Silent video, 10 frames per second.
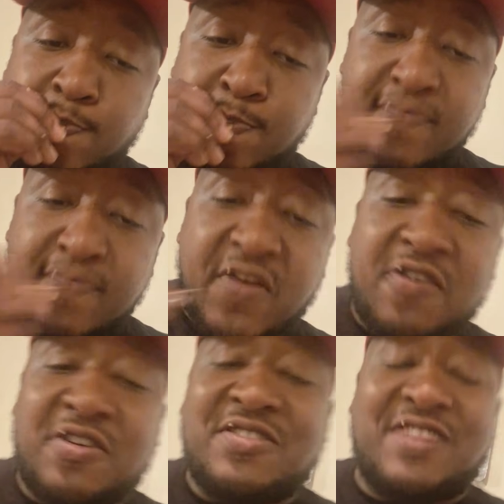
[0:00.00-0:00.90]
A little
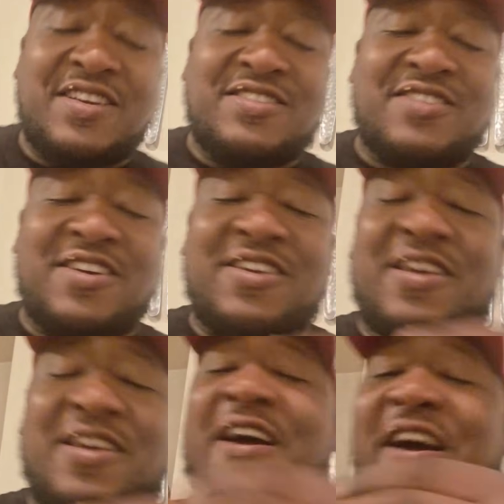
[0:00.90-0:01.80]

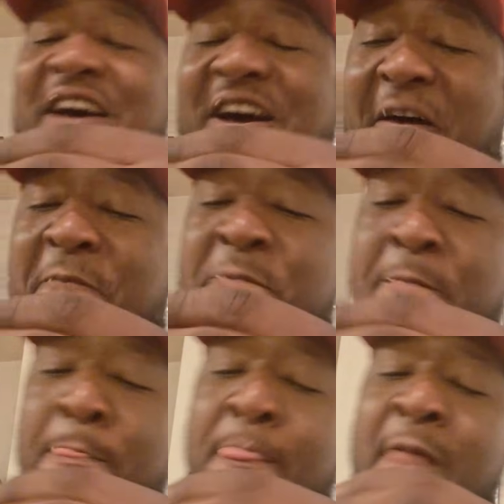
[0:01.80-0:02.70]
sucky.
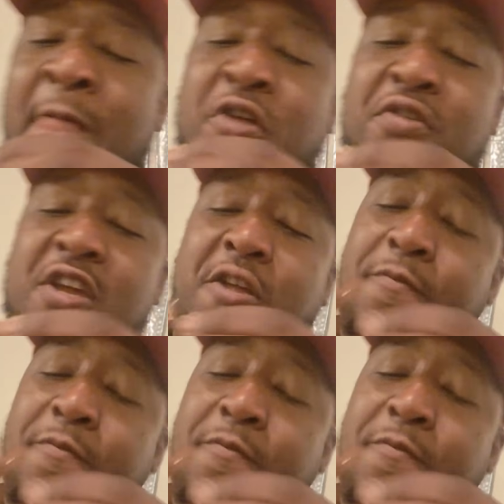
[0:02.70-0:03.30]
No diddy.